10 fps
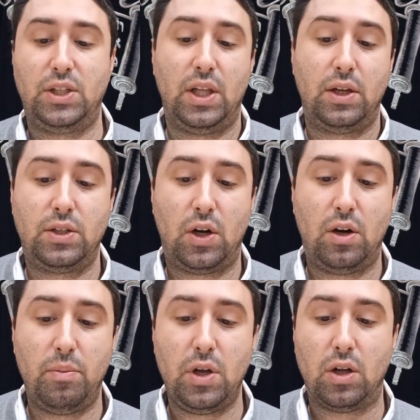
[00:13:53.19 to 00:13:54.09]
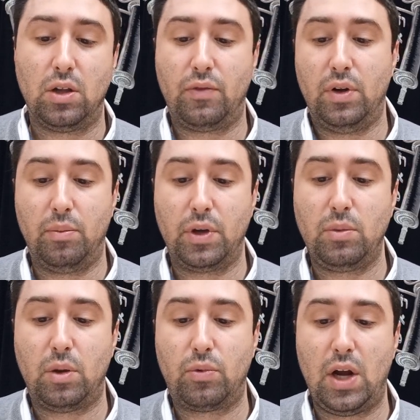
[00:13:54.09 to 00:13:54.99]
So you have to start a meal, even a big
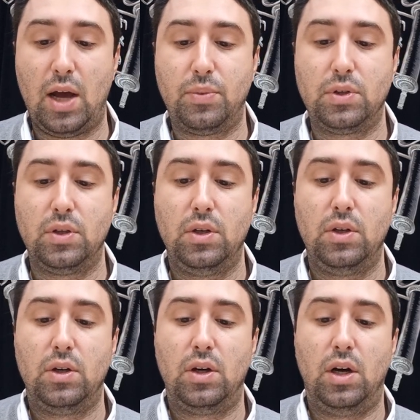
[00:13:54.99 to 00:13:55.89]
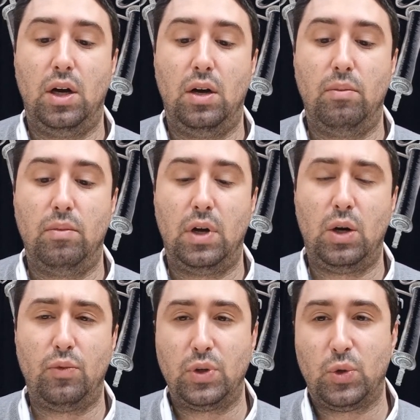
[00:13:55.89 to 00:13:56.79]
meal perhaps. I don't
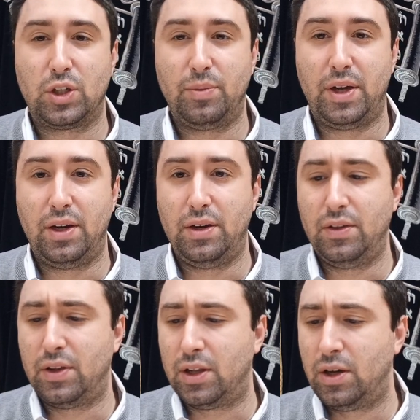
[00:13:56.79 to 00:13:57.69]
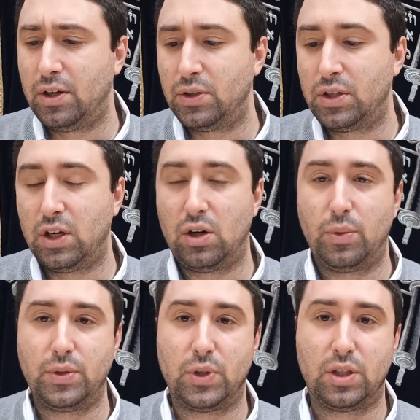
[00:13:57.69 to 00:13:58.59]
know if we talked about it in the halachas here.
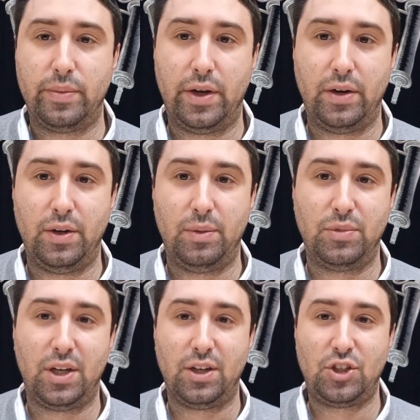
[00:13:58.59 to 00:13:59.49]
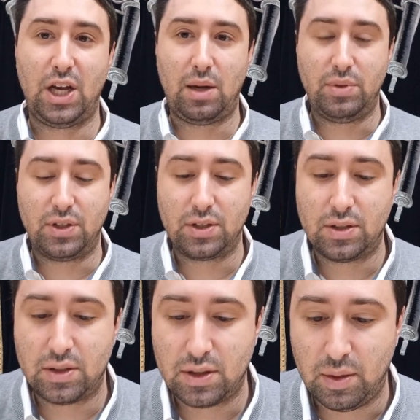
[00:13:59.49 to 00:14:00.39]
We talked about it in Masechet
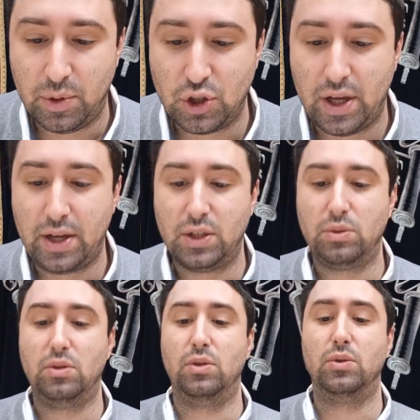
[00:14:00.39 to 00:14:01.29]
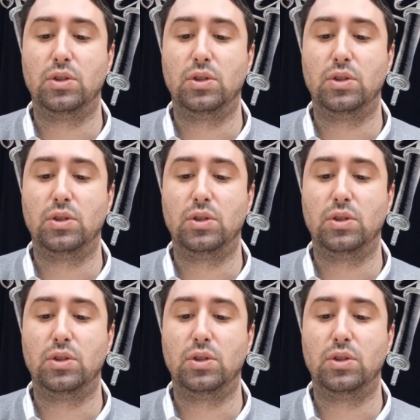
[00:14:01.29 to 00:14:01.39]
Shabbos, in the Mishnayos we do.